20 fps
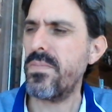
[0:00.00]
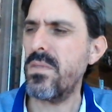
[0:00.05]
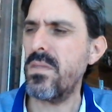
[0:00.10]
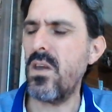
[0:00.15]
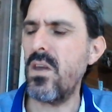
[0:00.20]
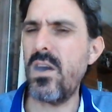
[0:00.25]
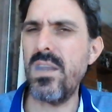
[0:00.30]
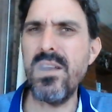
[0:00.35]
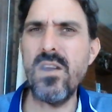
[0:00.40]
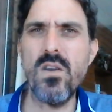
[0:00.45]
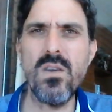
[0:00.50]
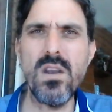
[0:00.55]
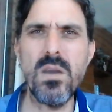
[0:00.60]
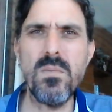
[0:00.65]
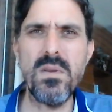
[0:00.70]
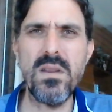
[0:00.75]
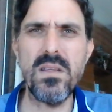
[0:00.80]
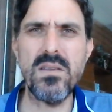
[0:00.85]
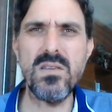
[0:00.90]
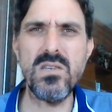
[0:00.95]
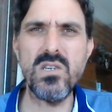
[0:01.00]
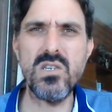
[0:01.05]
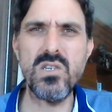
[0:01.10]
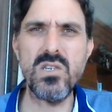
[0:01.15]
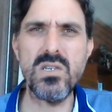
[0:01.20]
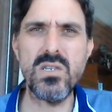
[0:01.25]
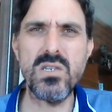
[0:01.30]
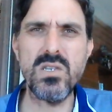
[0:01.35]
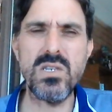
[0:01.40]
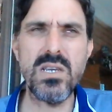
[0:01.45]
the idea of limited
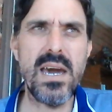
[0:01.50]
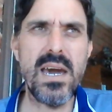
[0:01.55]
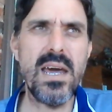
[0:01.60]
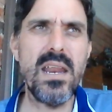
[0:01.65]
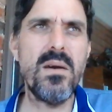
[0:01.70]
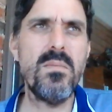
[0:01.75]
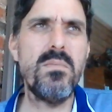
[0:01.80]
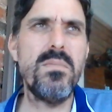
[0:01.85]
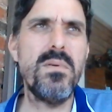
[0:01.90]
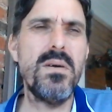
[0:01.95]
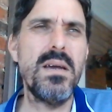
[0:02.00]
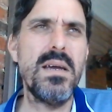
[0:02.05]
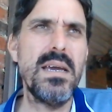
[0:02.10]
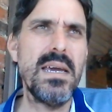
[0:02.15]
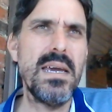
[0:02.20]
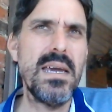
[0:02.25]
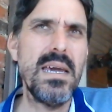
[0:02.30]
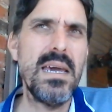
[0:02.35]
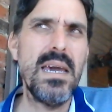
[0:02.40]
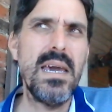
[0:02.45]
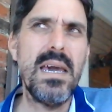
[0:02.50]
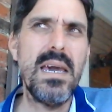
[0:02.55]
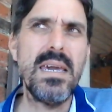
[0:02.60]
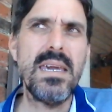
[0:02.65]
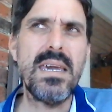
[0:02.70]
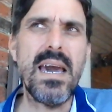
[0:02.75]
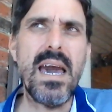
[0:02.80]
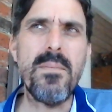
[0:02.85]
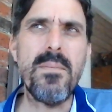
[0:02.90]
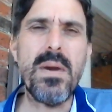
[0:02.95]
editions
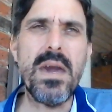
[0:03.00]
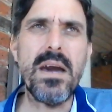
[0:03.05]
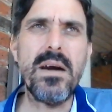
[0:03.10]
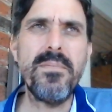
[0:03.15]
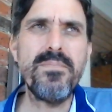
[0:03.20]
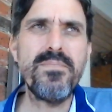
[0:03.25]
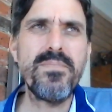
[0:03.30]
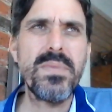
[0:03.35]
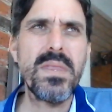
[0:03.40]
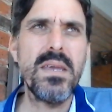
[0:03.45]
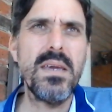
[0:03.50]
came out,